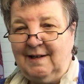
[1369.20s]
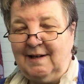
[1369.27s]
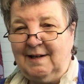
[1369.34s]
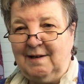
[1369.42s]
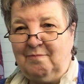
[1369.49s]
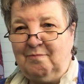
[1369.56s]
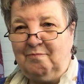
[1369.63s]

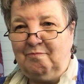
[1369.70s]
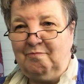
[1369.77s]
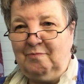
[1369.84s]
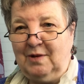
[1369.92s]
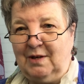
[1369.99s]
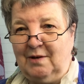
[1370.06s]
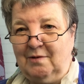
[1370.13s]
uh,
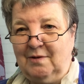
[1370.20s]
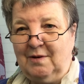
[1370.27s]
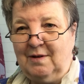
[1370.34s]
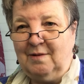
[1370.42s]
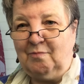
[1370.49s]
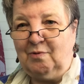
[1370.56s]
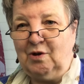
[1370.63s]
you know,
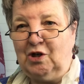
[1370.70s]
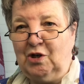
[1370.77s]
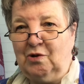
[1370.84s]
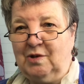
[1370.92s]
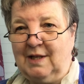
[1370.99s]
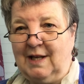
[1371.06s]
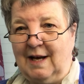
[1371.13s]

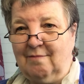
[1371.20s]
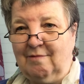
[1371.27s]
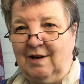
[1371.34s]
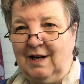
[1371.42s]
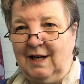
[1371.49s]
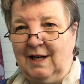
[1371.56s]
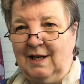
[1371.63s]
produced that
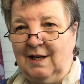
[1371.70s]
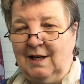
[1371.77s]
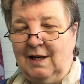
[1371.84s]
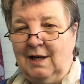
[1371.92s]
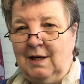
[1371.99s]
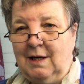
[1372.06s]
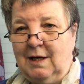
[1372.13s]
way
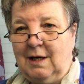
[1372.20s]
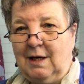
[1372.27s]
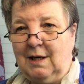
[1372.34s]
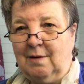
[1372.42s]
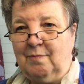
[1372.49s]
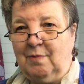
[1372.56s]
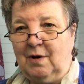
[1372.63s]

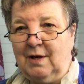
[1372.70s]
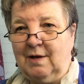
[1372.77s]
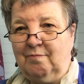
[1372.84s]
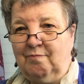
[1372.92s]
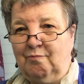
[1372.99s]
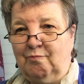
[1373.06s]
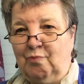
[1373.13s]
uh, by
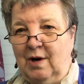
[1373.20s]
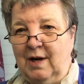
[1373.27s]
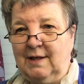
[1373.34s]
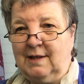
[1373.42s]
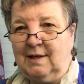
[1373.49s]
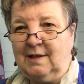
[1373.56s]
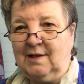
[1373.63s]

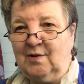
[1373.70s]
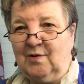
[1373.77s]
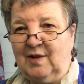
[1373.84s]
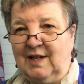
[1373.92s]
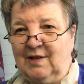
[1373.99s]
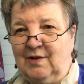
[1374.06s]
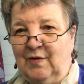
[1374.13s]
braces and all
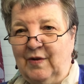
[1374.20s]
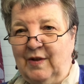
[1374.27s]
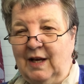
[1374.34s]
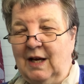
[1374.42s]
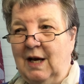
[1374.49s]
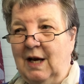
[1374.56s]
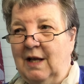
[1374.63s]
that sort of thing.